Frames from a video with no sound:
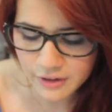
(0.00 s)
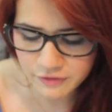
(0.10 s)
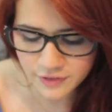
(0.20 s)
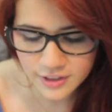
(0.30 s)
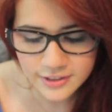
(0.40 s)
I
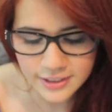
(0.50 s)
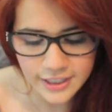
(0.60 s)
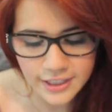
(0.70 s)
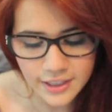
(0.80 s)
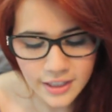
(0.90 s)
feel
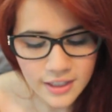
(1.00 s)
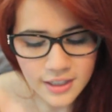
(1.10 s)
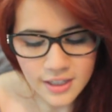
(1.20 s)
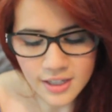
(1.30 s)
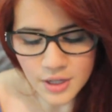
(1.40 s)
like
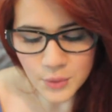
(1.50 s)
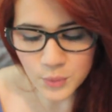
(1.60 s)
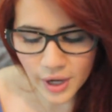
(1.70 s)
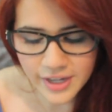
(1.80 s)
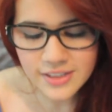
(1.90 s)

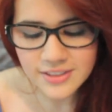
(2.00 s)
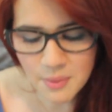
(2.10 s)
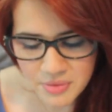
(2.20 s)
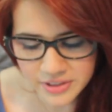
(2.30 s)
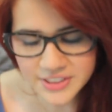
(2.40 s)
writing
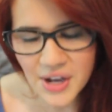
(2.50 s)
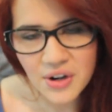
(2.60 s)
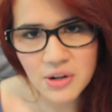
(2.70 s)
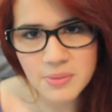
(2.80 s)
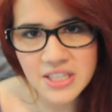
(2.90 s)
something down
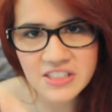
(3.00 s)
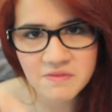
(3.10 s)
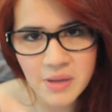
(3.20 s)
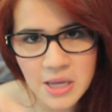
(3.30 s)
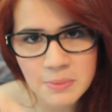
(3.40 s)
on a piece
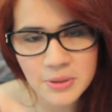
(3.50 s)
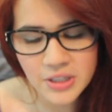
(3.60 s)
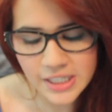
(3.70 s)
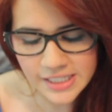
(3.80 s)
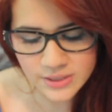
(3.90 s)
of paper
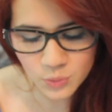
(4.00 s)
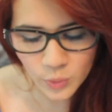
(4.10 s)
is